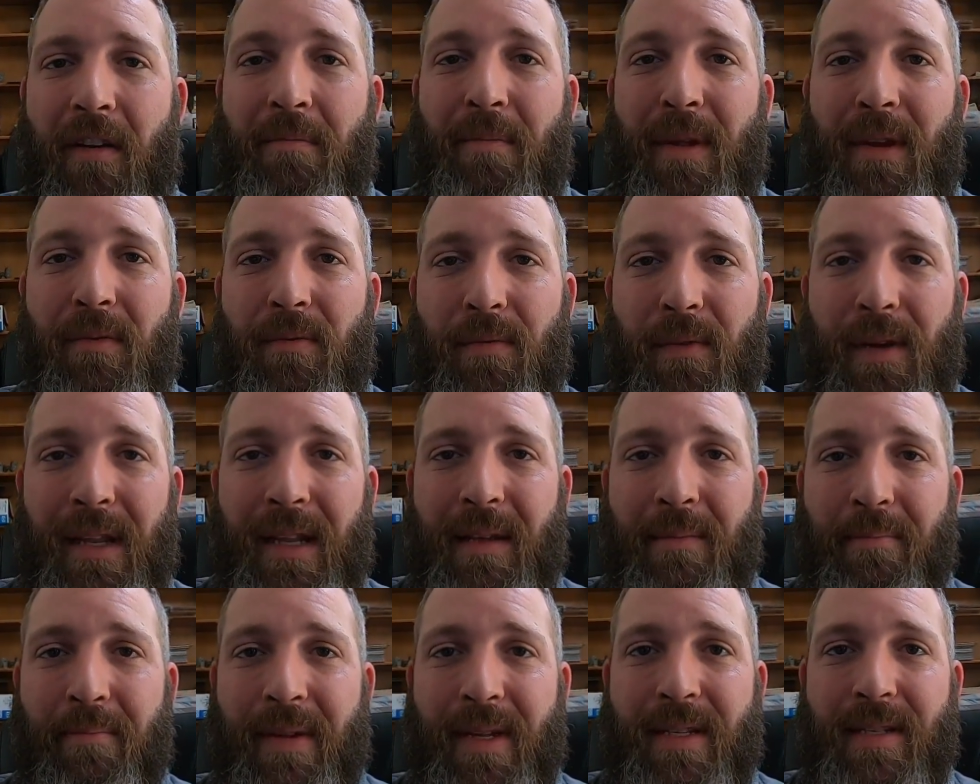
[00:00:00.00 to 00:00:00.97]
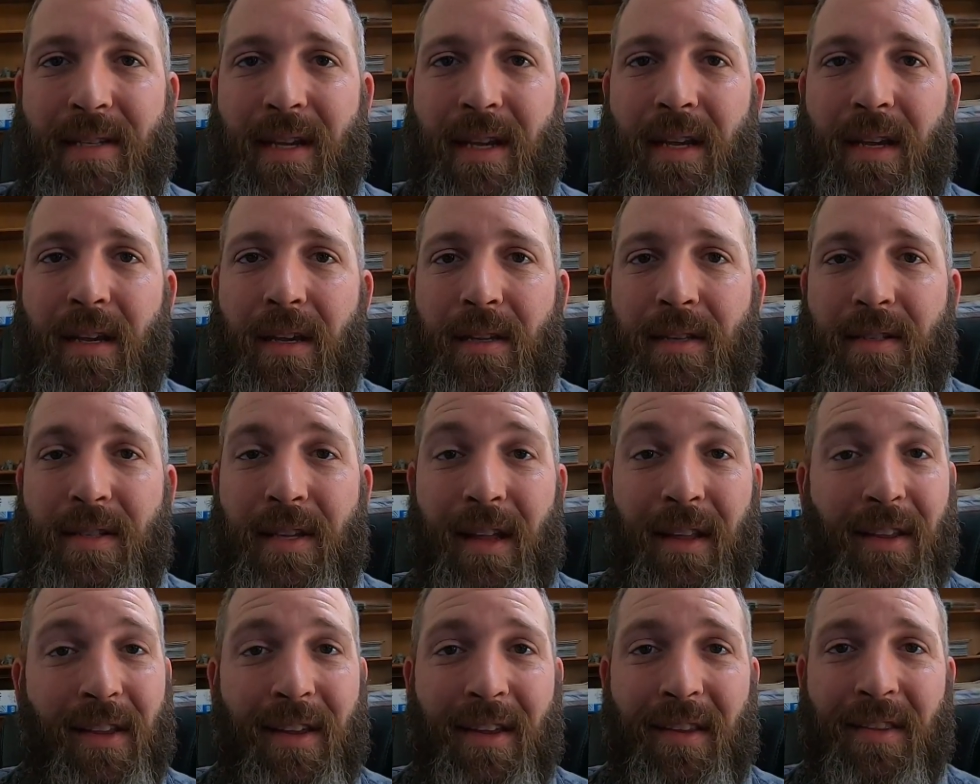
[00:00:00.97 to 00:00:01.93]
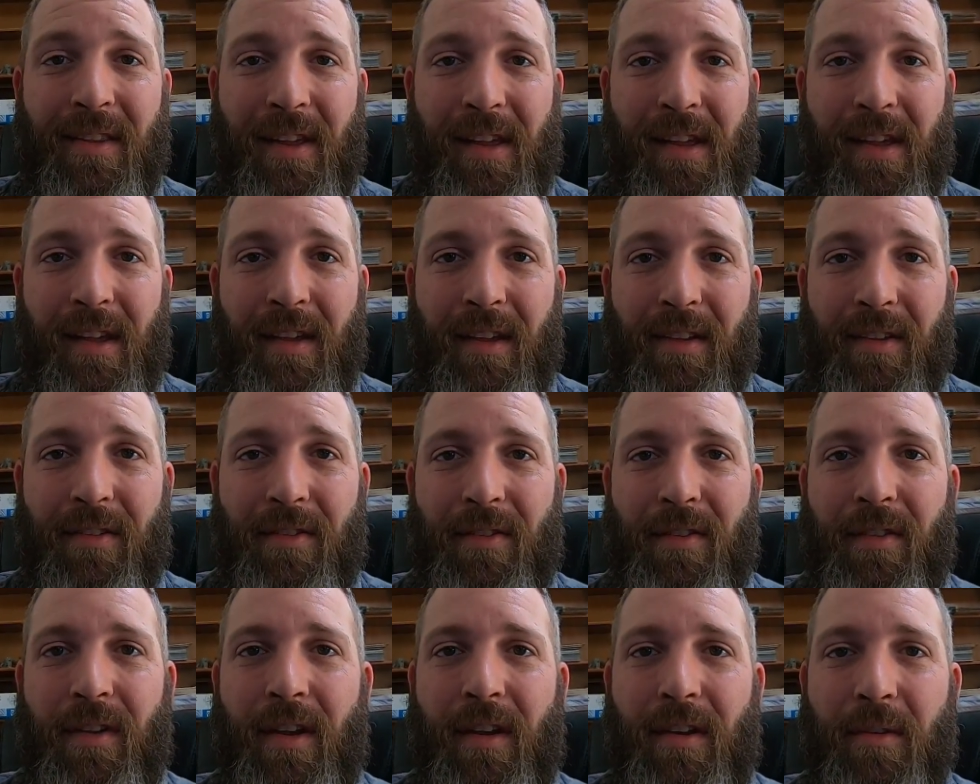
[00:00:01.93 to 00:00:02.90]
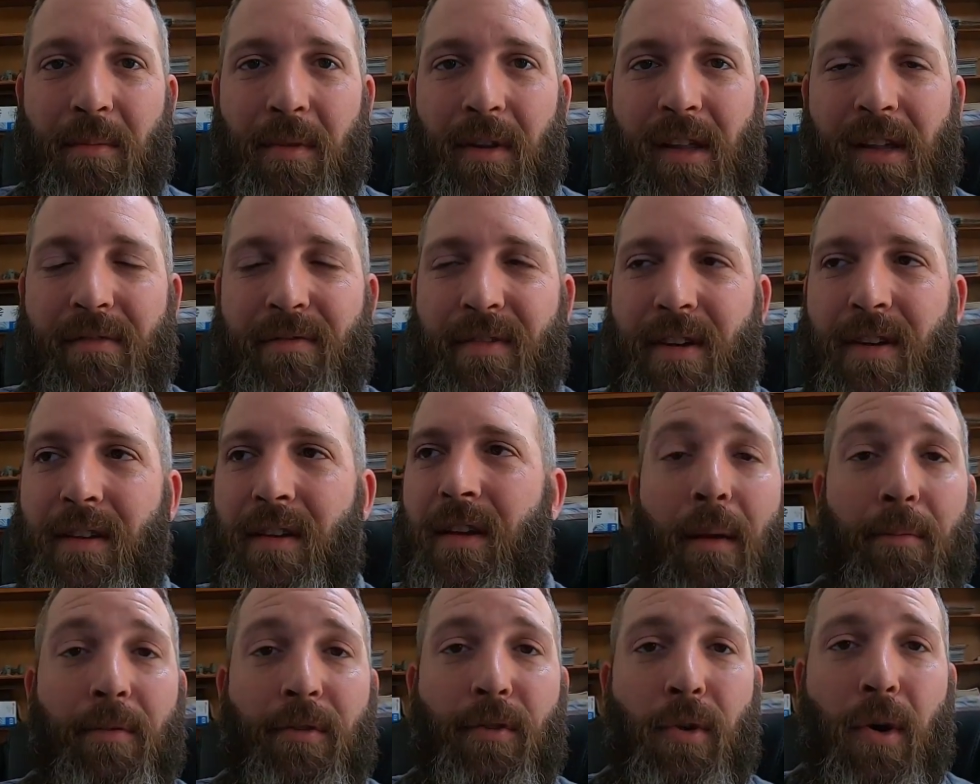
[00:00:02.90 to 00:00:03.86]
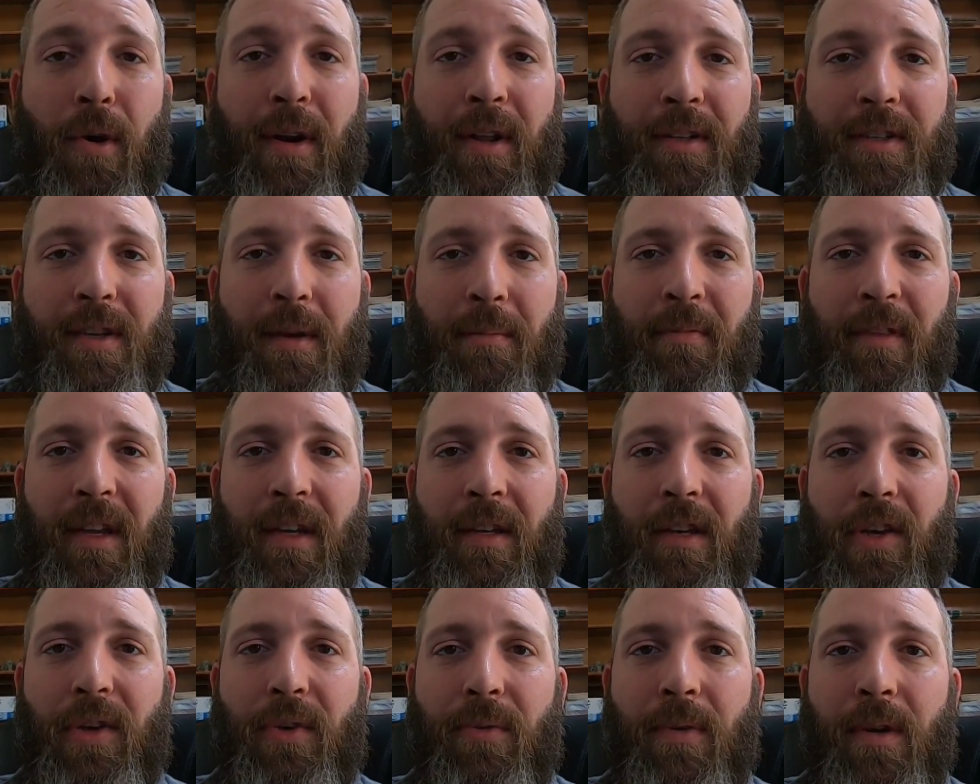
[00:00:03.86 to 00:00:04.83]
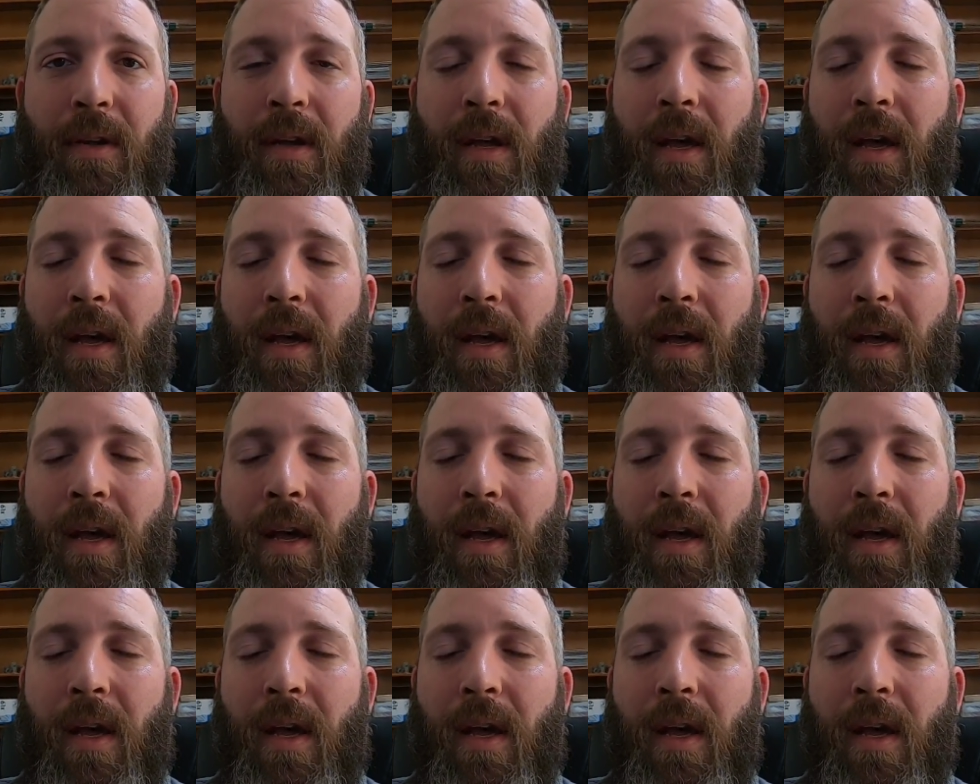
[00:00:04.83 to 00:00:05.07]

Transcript: I've been really busy selling things. Can you believe it? I'm starting something new.